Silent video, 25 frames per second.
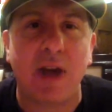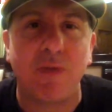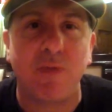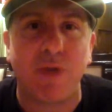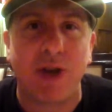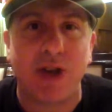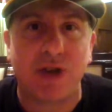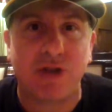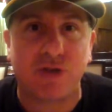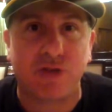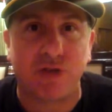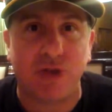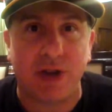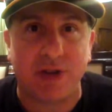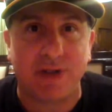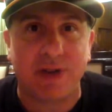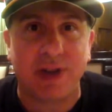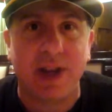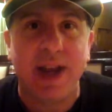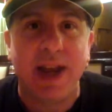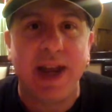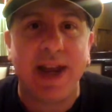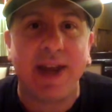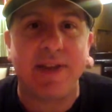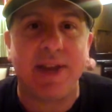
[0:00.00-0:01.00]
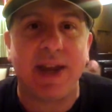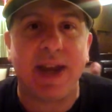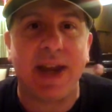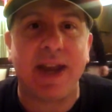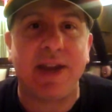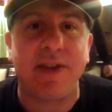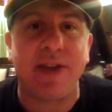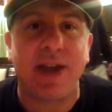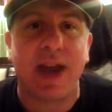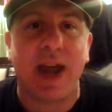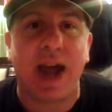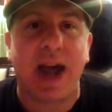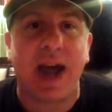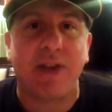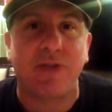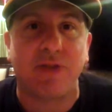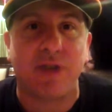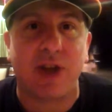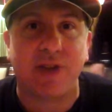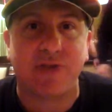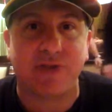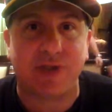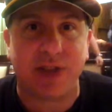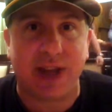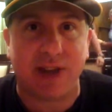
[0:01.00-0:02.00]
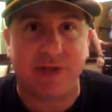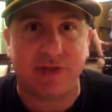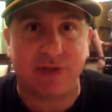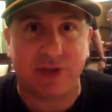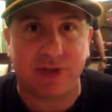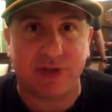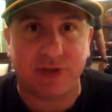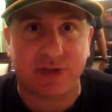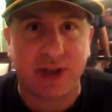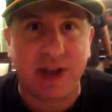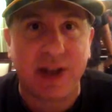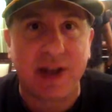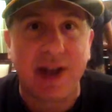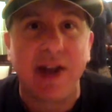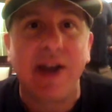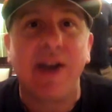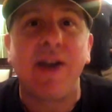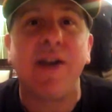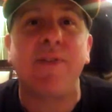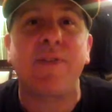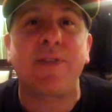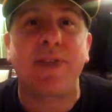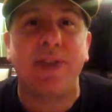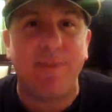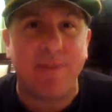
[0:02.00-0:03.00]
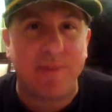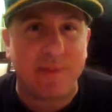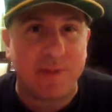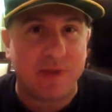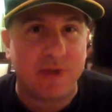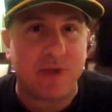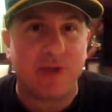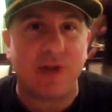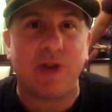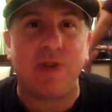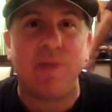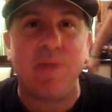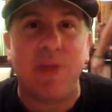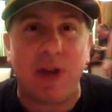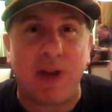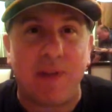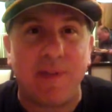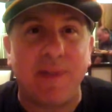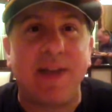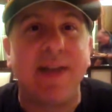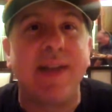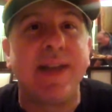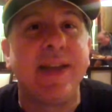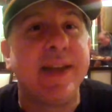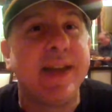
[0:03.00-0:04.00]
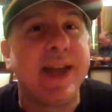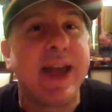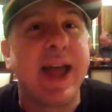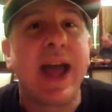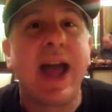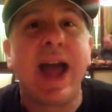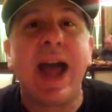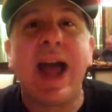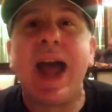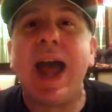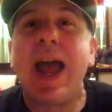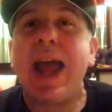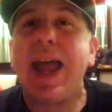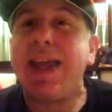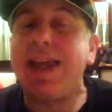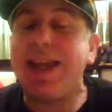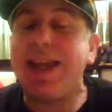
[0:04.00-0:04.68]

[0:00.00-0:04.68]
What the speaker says: restaurant in Los Angeles. Okay. So the family's got to be happy.